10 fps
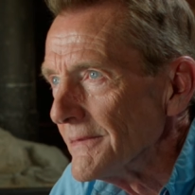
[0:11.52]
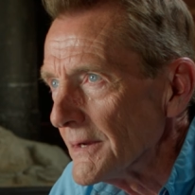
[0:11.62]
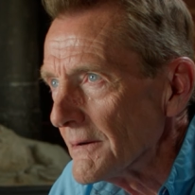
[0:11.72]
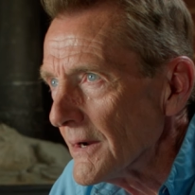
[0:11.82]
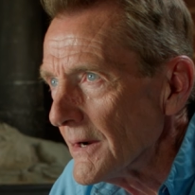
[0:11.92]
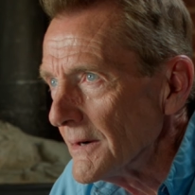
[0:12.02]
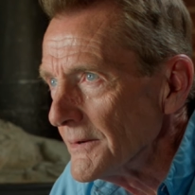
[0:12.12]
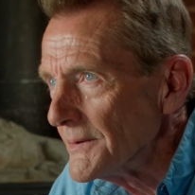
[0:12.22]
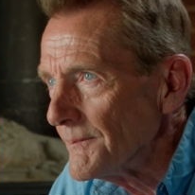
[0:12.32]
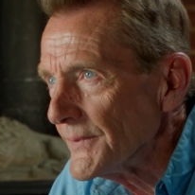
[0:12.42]
There
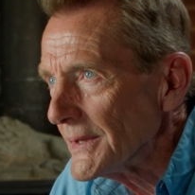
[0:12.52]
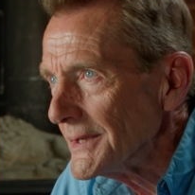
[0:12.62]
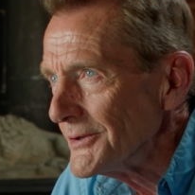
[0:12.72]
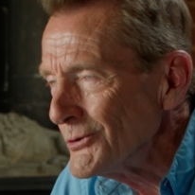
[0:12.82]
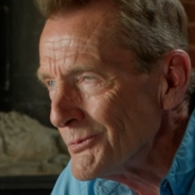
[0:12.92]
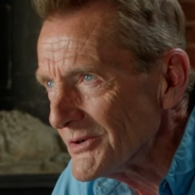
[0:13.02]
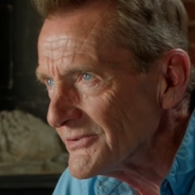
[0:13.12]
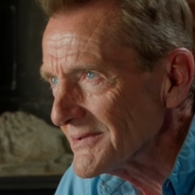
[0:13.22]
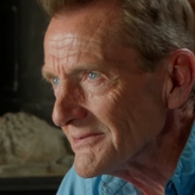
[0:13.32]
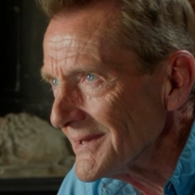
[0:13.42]
are numerous
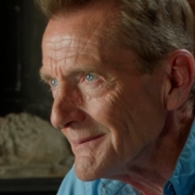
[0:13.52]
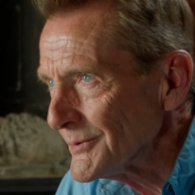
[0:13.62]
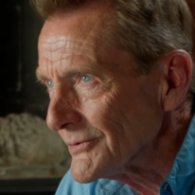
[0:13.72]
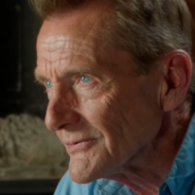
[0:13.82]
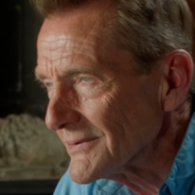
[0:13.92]
examples